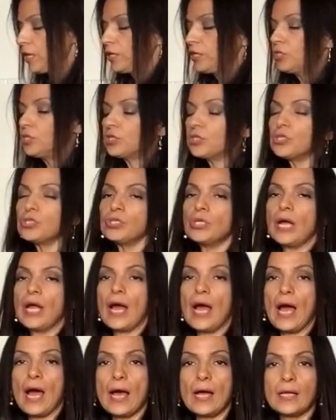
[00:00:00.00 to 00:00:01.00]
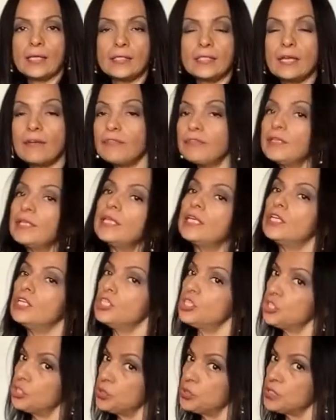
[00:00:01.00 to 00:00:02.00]
You could definitely
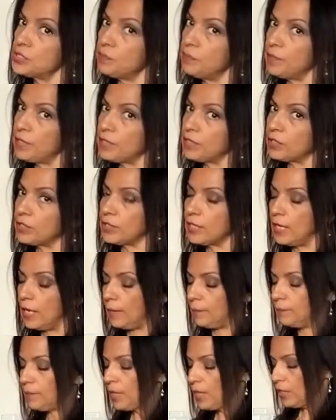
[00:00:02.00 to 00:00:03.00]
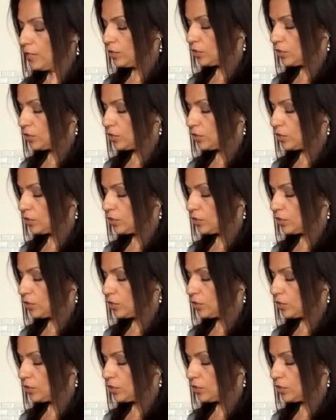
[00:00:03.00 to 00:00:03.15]
choose a bigger cup.